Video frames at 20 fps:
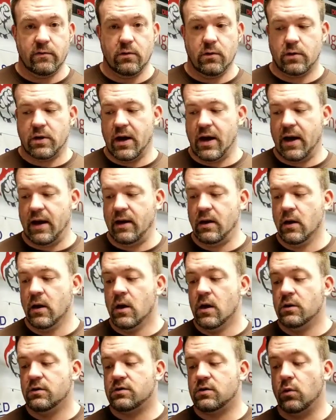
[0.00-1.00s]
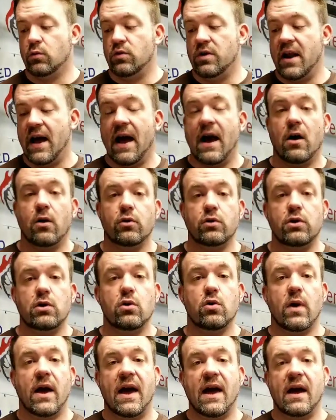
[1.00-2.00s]
okay? So now
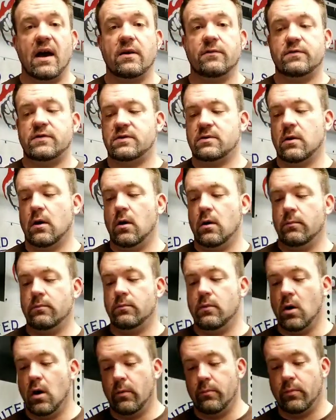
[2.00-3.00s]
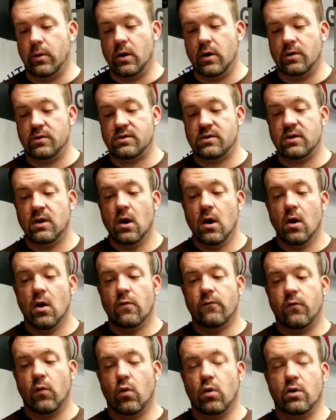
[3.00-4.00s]
you have some numbers
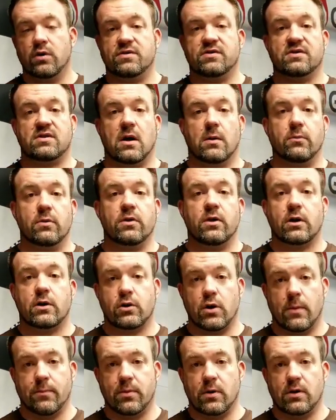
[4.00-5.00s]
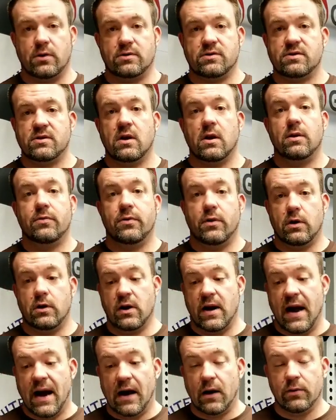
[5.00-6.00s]
for some of the grippers that
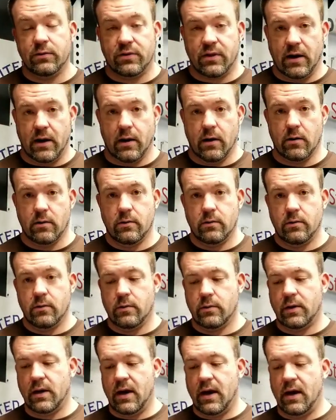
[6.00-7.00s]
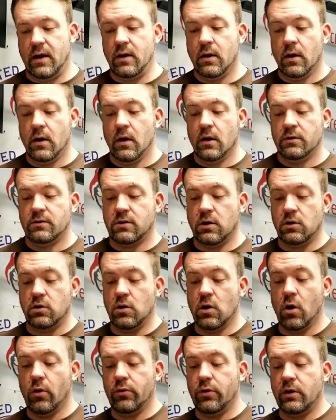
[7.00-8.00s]
are out there, okay? So you
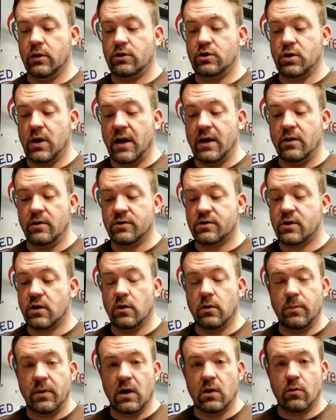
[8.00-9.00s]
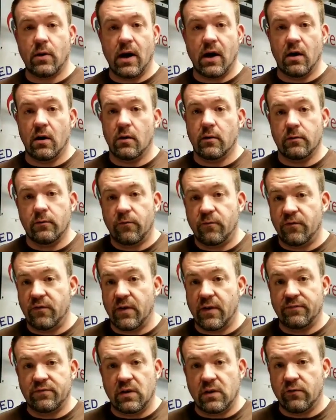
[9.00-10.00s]
know that a trainer's gonna be around
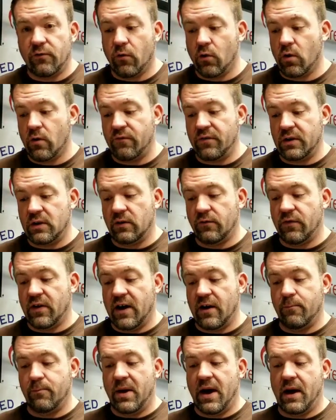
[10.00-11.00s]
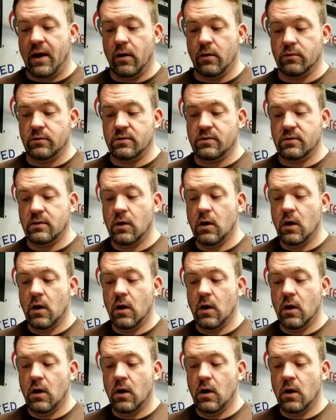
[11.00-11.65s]
54, 55 pounds.